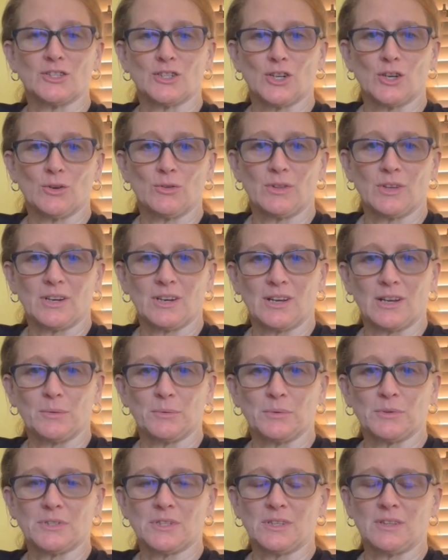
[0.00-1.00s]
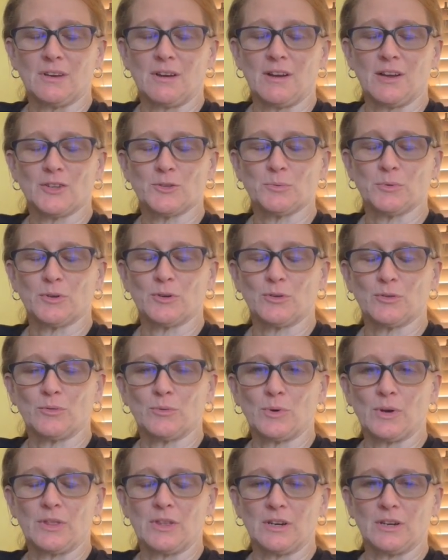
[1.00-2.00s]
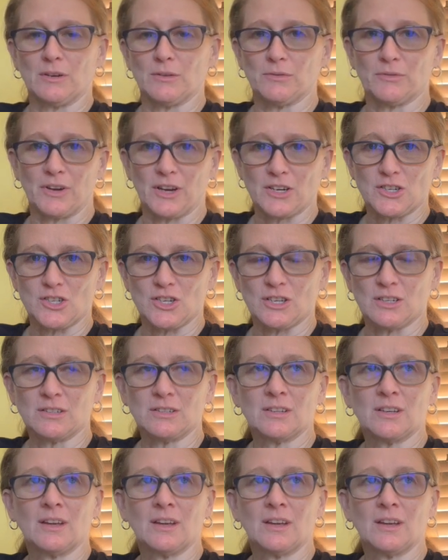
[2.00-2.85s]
know that I was in the hospital with an infection,